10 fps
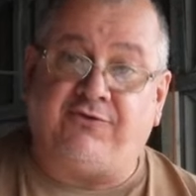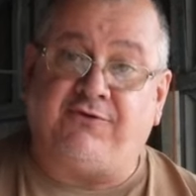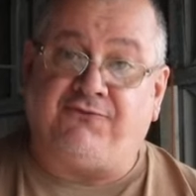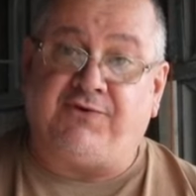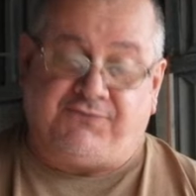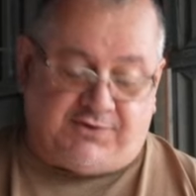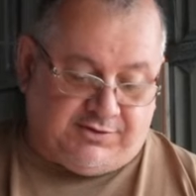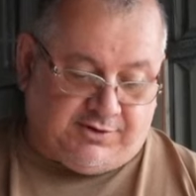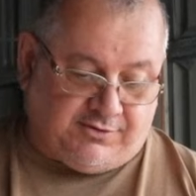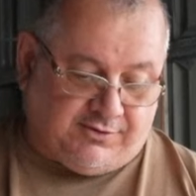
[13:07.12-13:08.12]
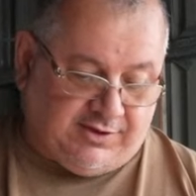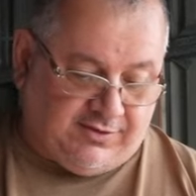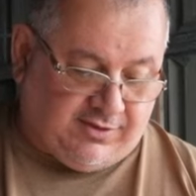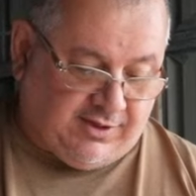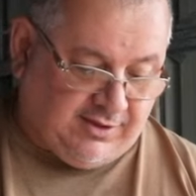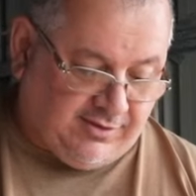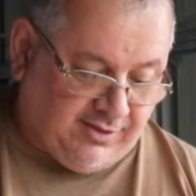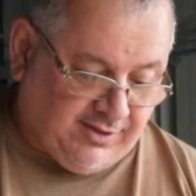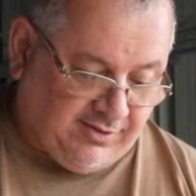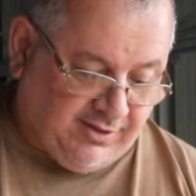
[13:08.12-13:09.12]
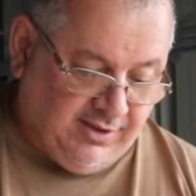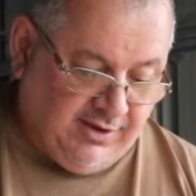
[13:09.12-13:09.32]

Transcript: to 50 degrees Celsius.